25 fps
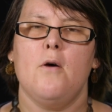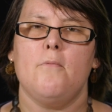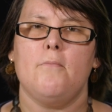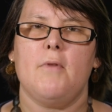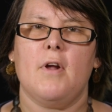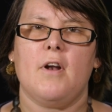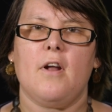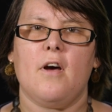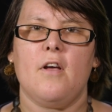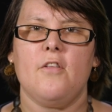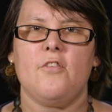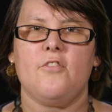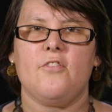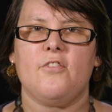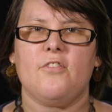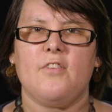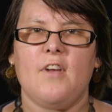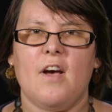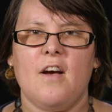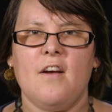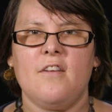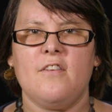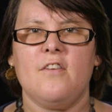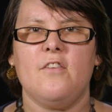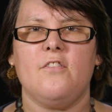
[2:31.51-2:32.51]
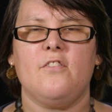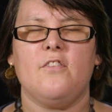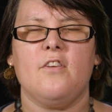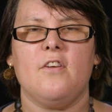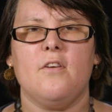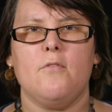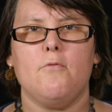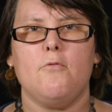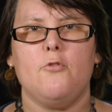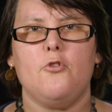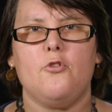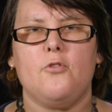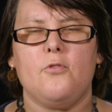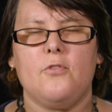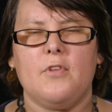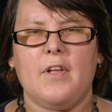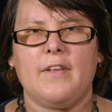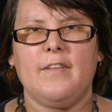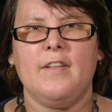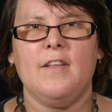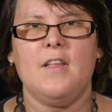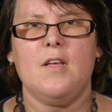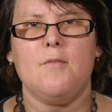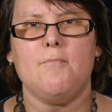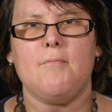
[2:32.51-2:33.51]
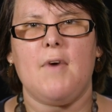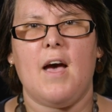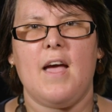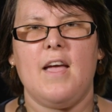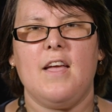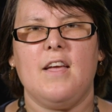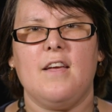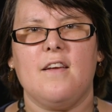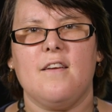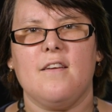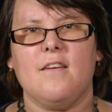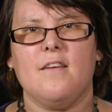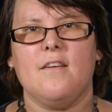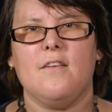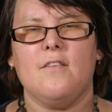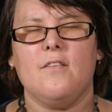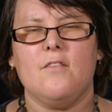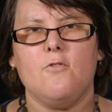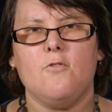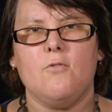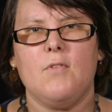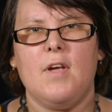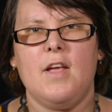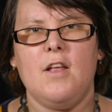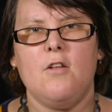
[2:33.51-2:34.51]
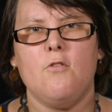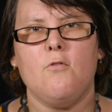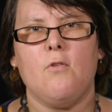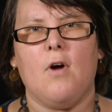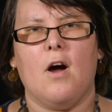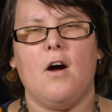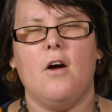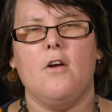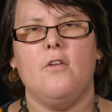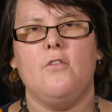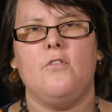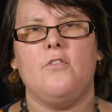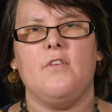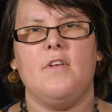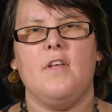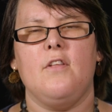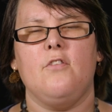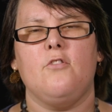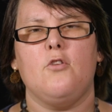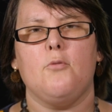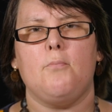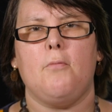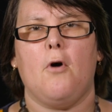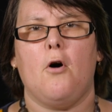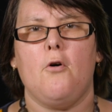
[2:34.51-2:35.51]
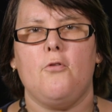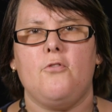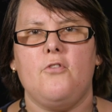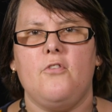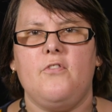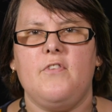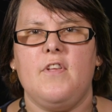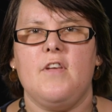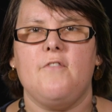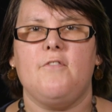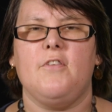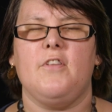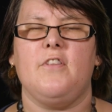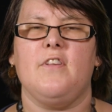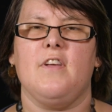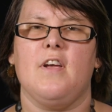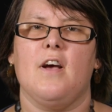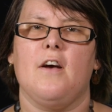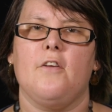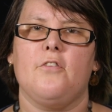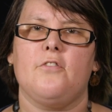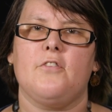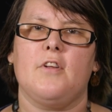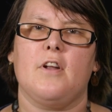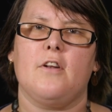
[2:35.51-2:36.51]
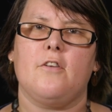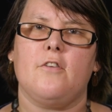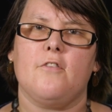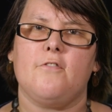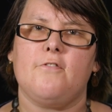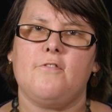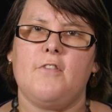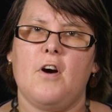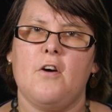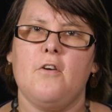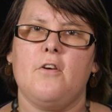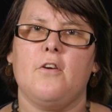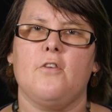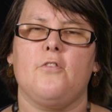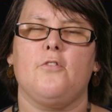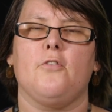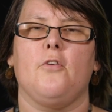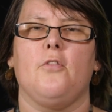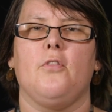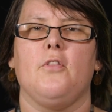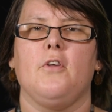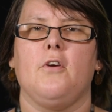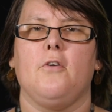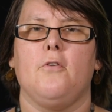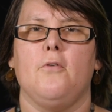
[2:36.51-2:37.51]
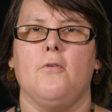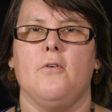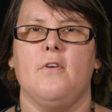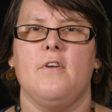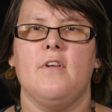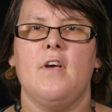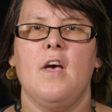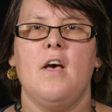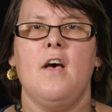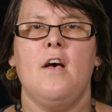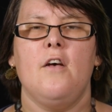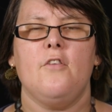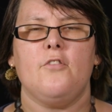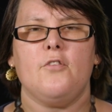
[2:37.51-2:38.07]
But I started to suddenly make inroads into positivity. I started to focus on the good.